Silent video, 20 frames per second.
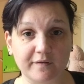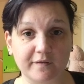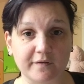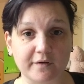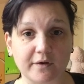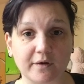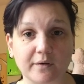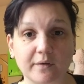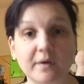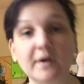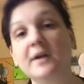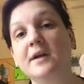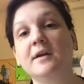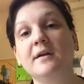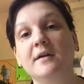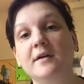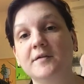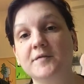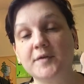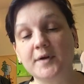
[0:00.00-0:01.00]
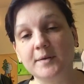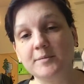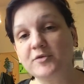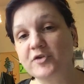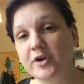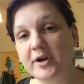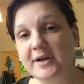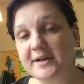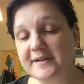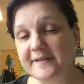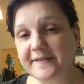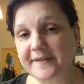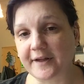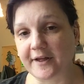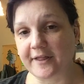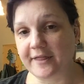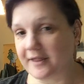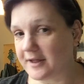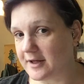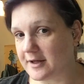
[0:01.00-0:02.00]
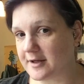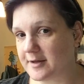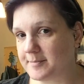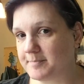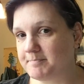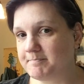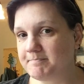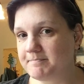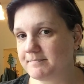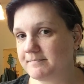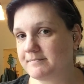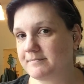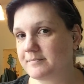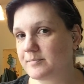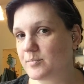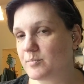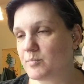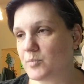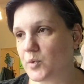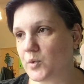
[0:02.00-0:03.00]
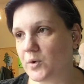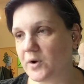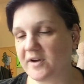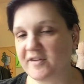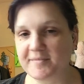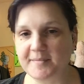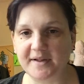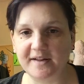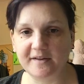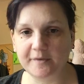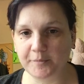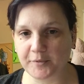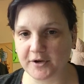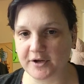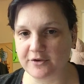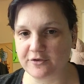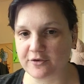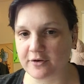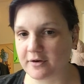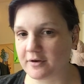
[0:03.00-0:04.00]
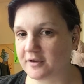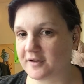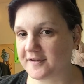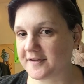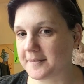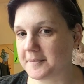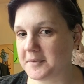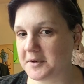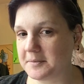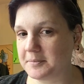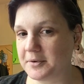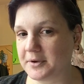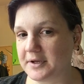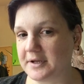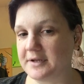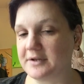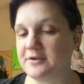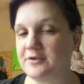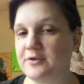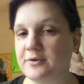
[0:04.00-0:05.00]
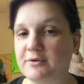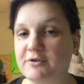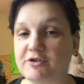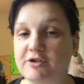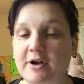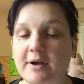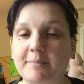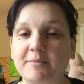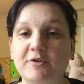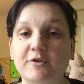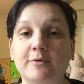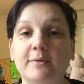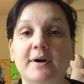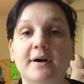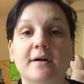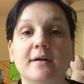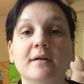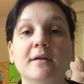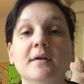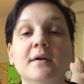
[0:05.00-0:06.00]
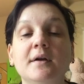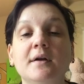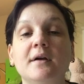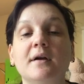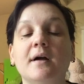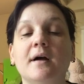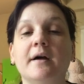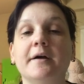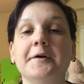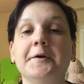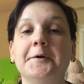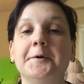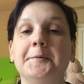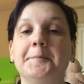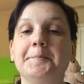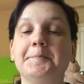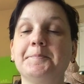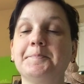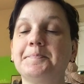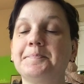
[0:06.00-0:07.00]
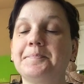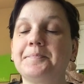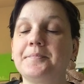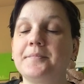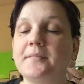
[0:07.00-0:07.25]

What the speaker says: So if I'm trying to sell them more of my spring journals, I'm going to put into a shop do well, and